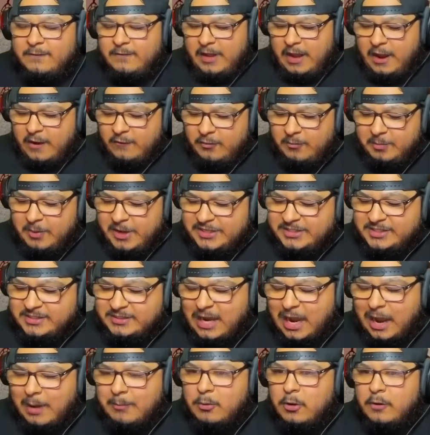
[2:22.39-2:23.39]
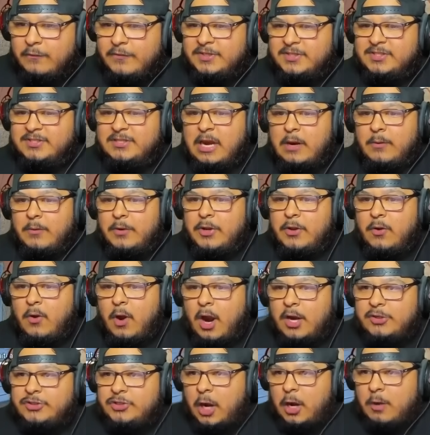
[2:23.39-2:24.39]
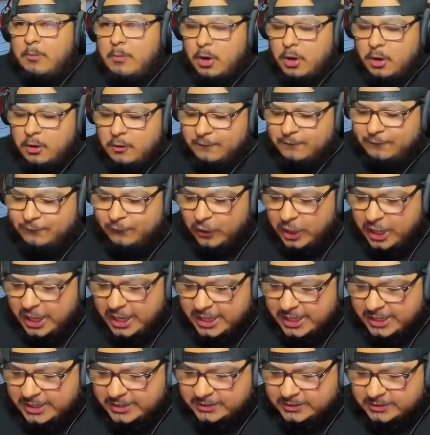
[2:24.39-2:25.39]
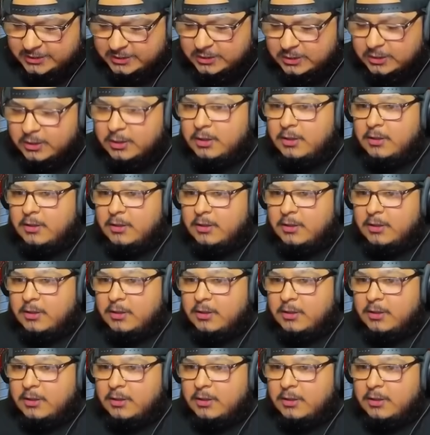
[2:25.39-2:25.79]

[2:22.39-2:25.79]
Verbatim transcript: Everybody stop moving, stay where you are. Don't move, freeze!